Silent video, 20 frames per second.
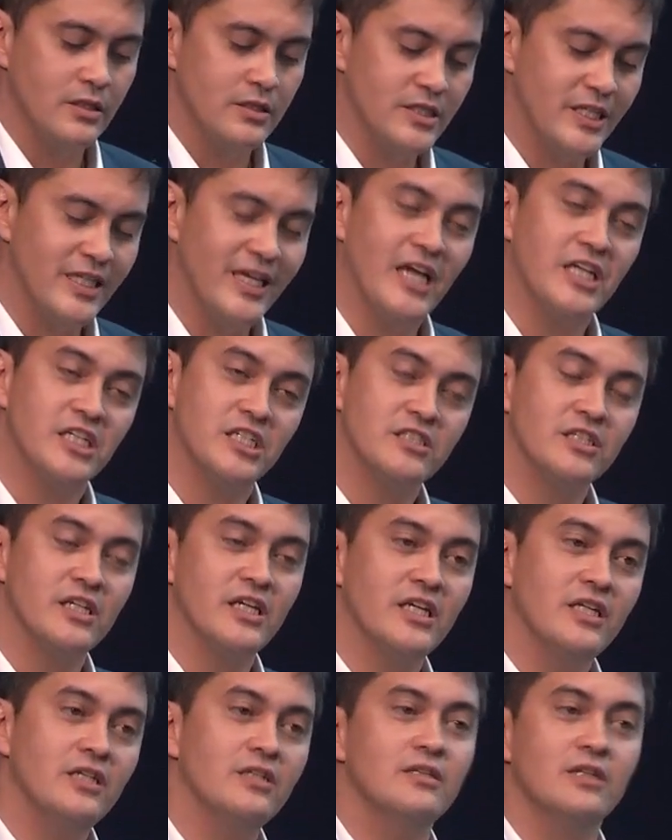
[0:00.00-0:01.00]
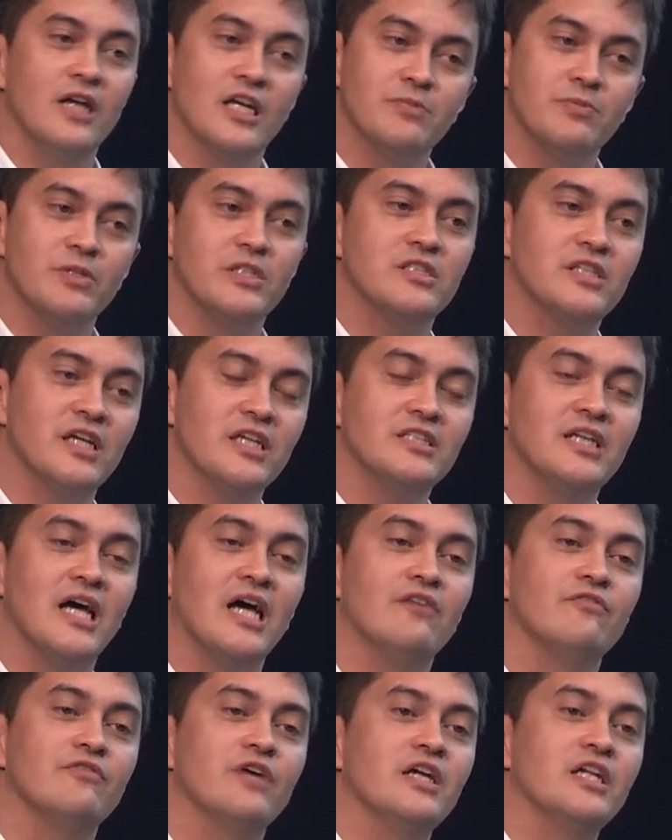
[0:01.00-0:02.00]
THC has been seen to
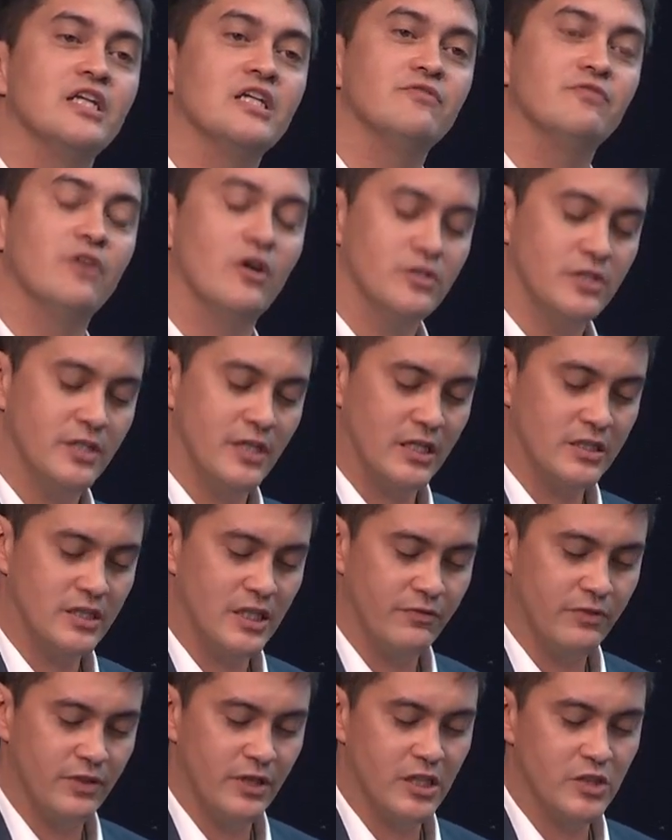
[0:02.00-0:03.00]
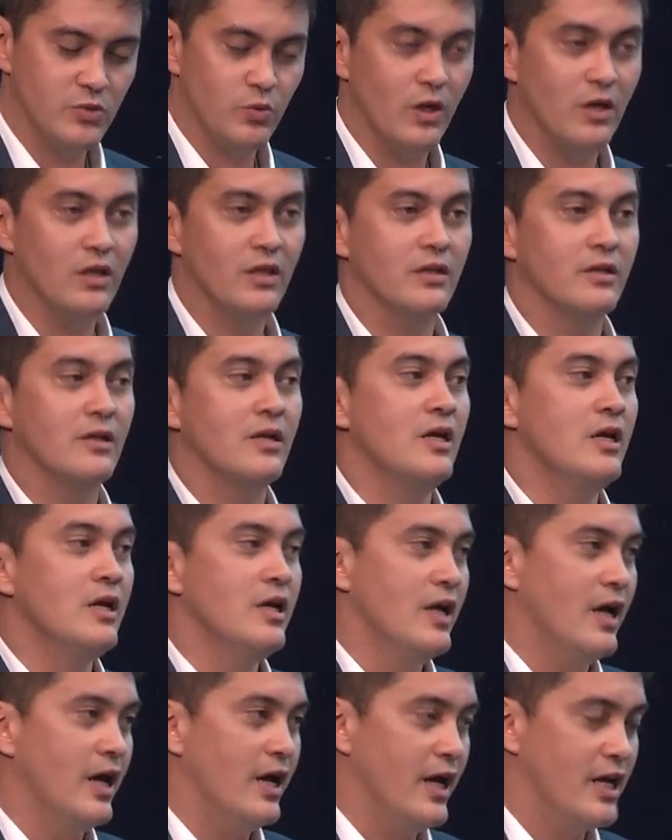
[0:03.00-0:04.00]
have anticonvulsant activity as well, and
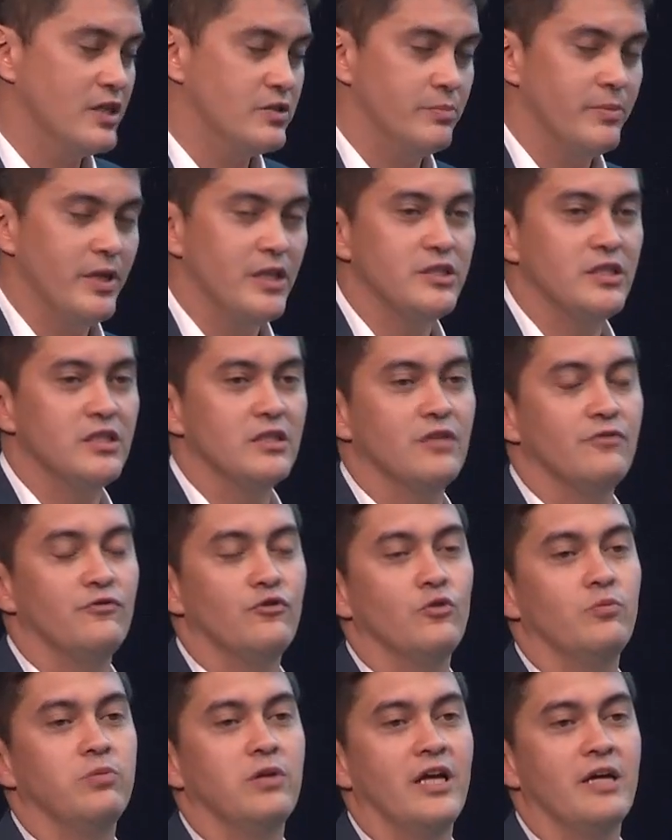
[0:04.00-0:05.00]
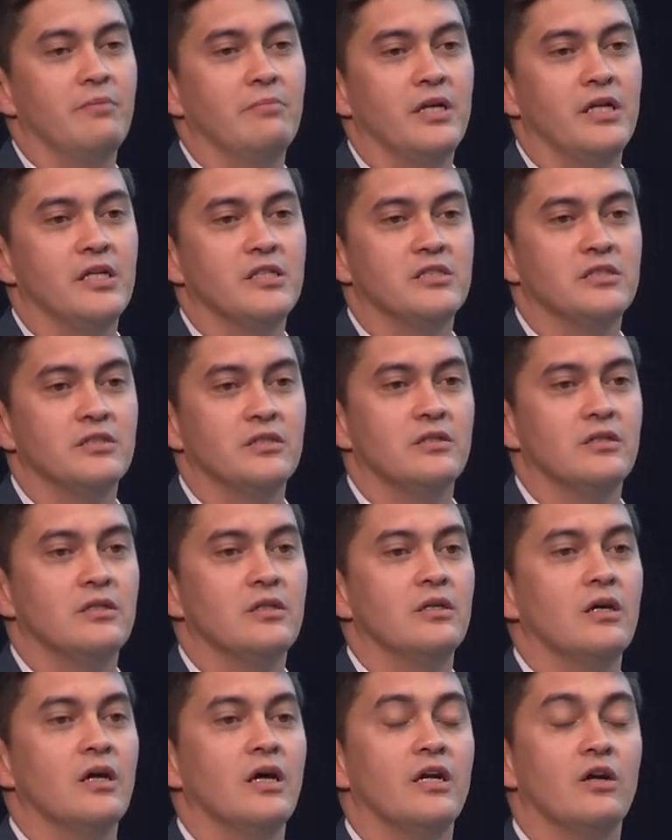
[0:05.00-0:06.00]
as we mentioned, the full plant
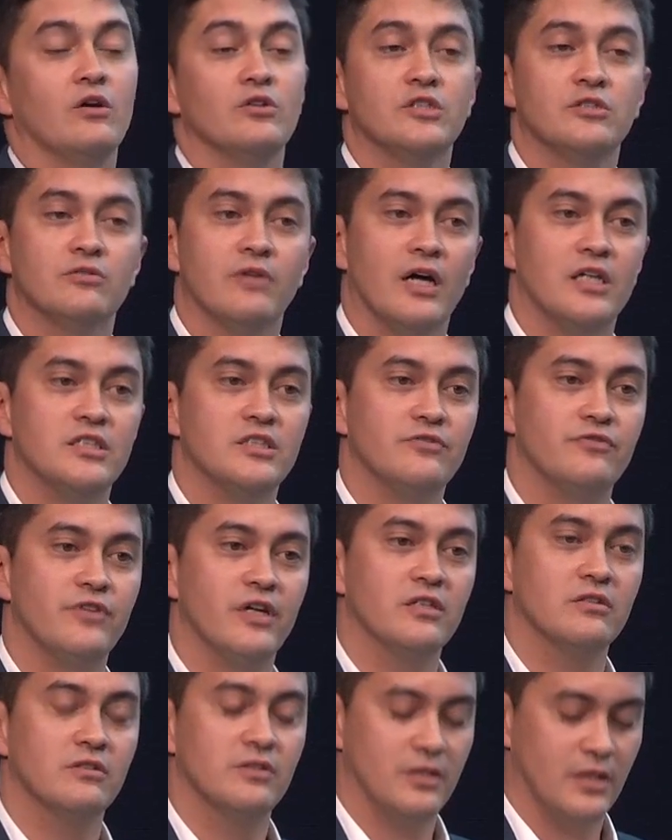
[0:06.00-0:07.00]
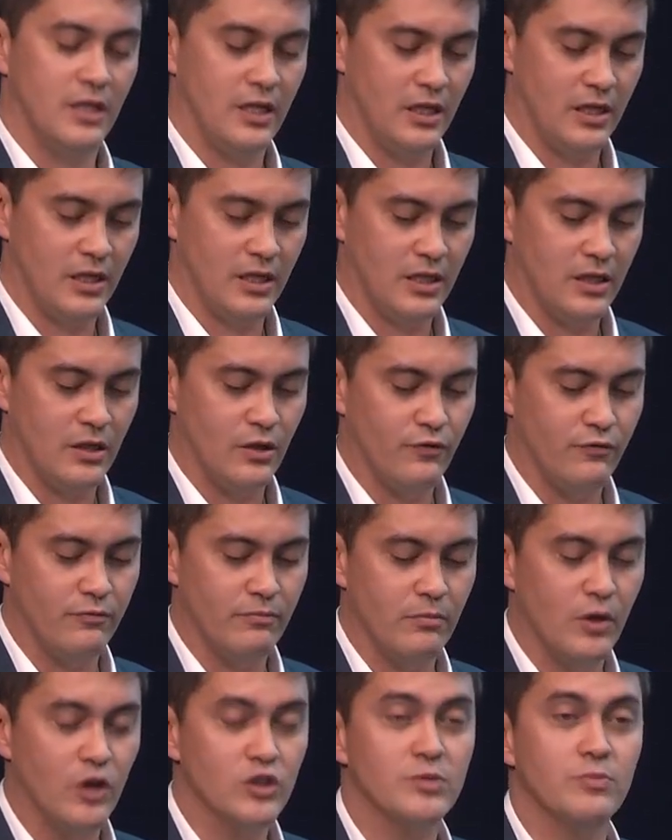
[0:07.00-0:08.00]
medicine and entourage effect of
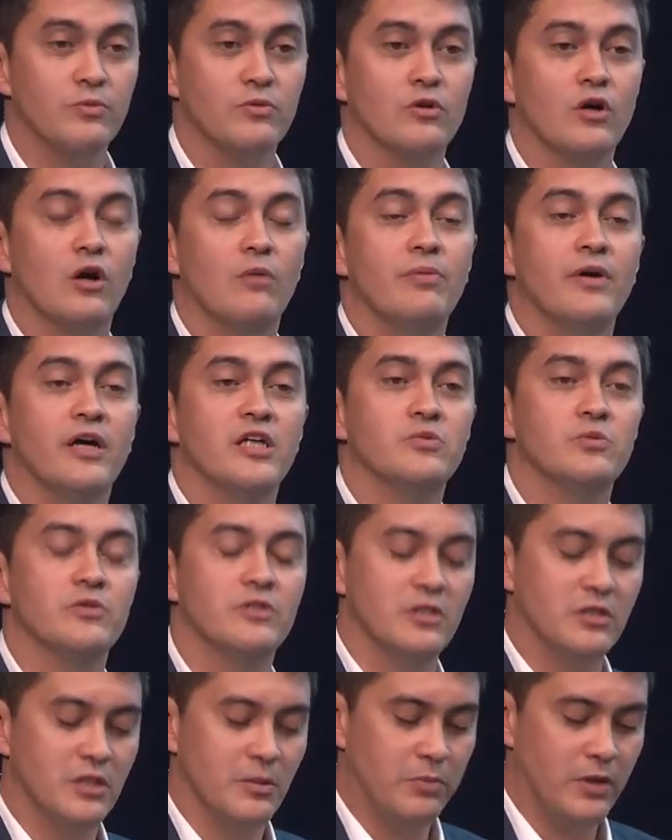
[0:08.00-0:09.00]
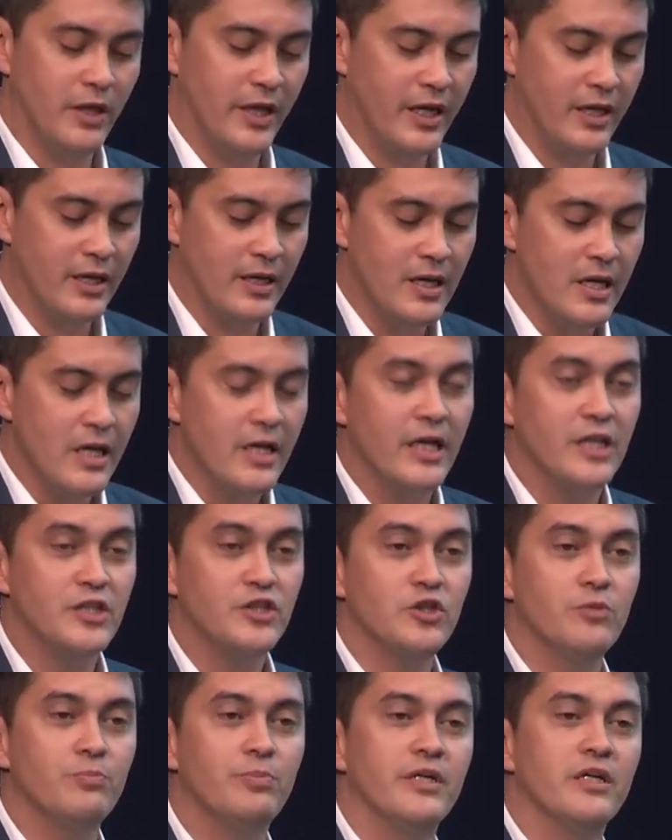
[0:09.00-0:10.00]
multiple compounds within the plant, it
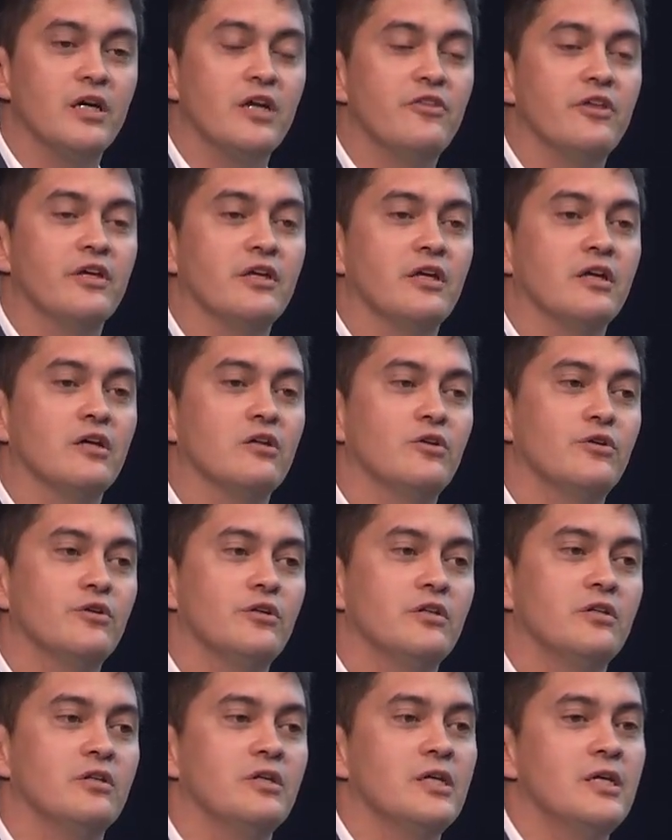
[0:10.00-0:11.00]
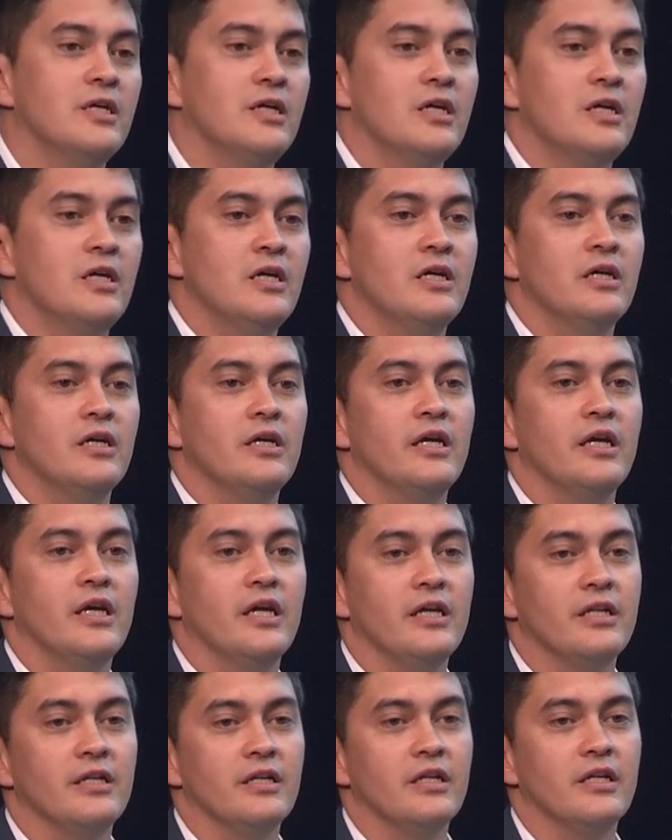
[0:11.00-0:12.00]
should be, I think, included
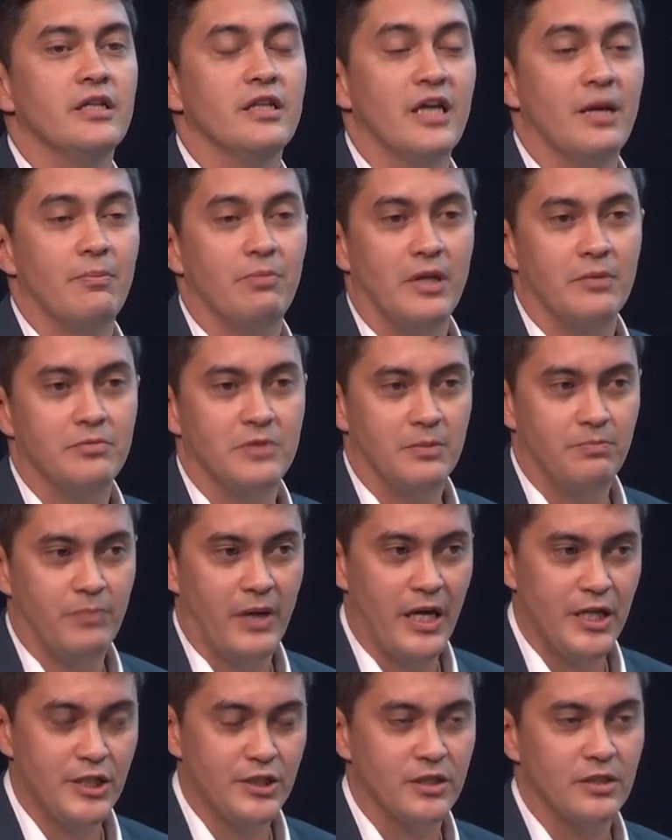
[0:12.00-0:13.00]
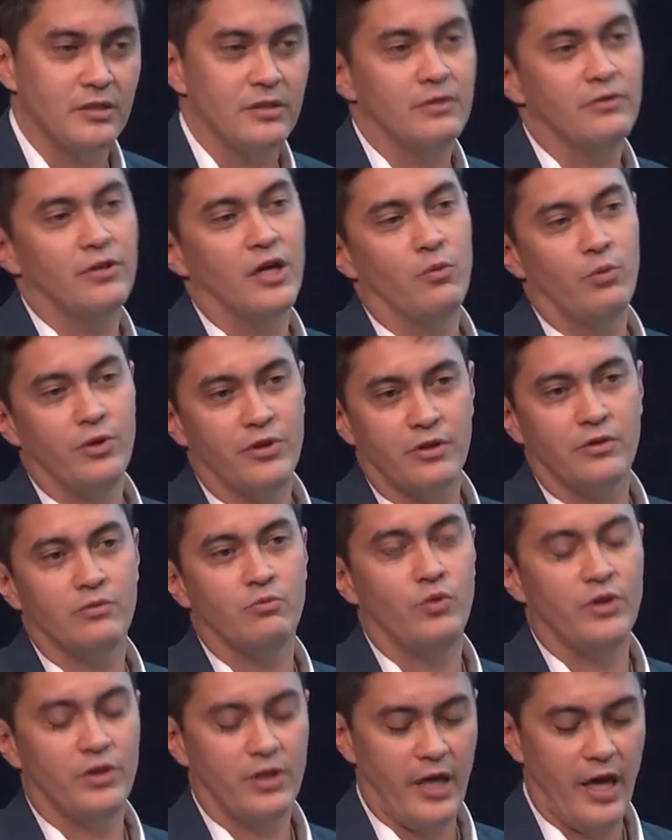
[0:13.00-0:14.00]
in the epileptic patient, though
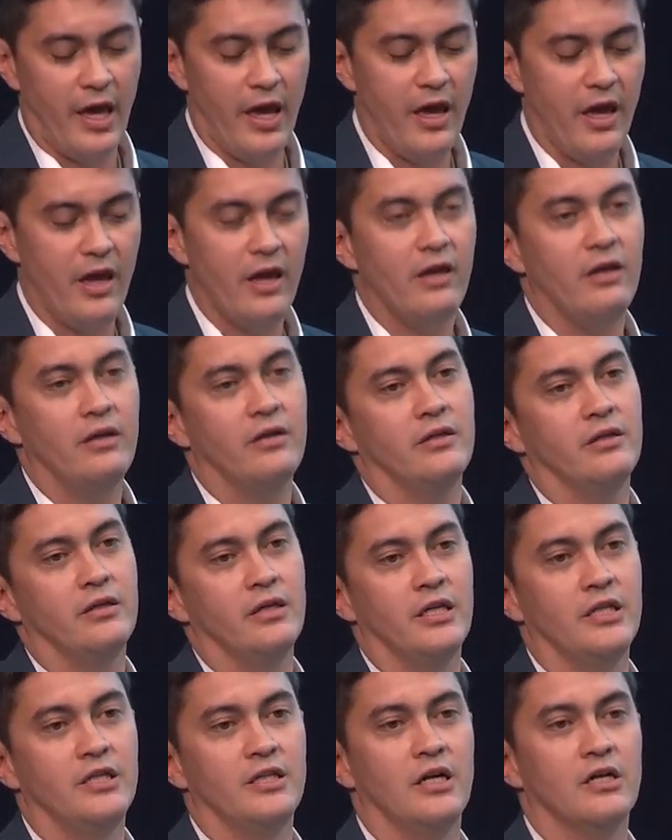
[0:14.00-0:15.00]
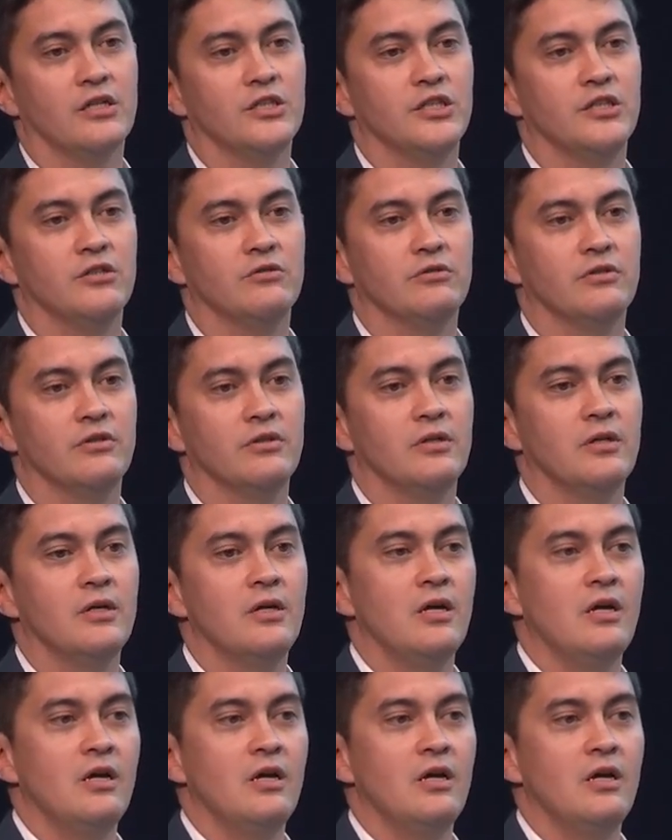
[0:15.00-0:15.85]
with care in young children,